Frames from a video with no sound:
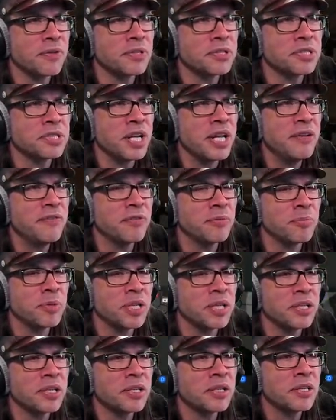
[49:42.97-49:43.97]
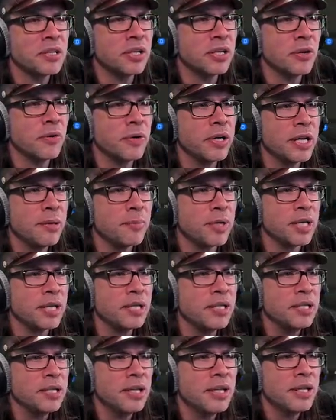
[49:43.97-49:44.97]
It saved me. You know what I
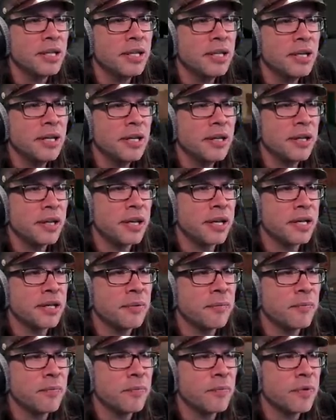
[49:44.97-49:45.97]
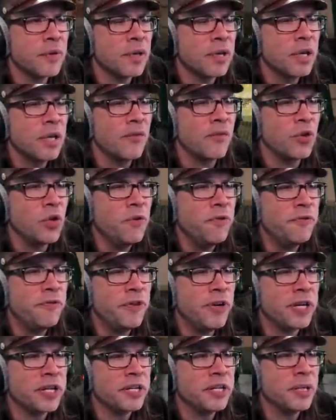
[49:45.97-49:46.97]
mean? Like, if you
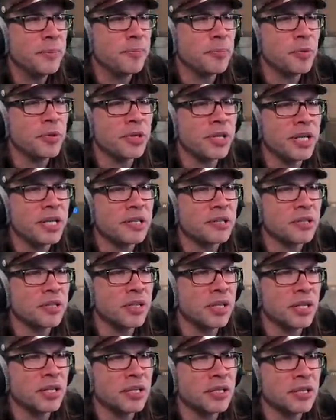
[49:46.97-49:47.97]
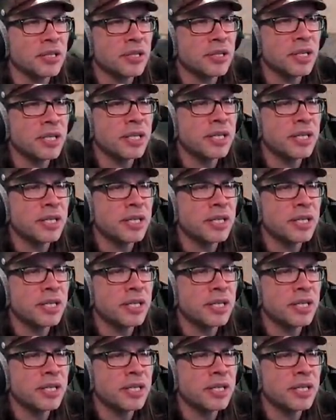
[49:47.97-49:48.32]
fuck up with that gun, it